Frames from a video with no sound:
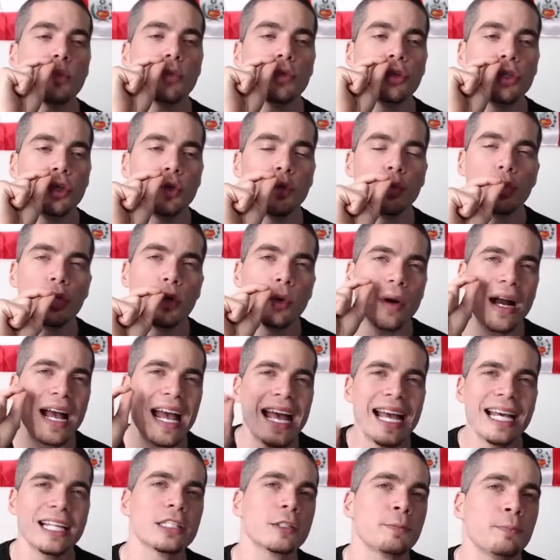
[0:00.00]
you will
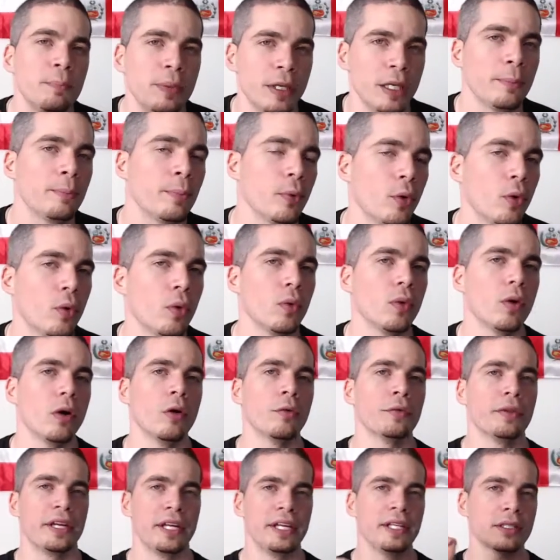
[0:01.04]
add people
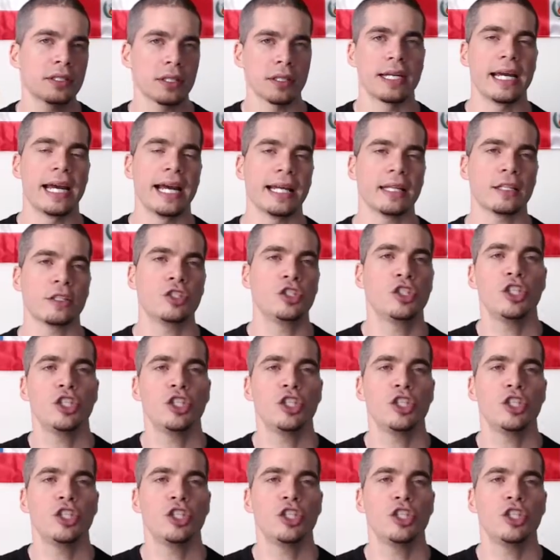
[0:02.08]
on the internet,